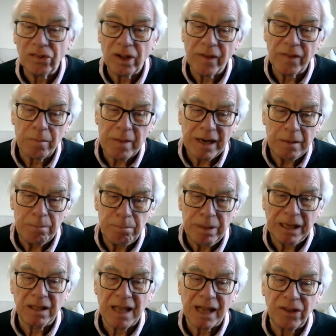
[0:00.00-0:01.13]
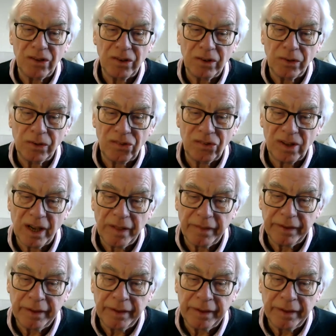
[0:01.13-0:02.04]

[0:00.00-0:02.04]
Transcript: like the many big landowners like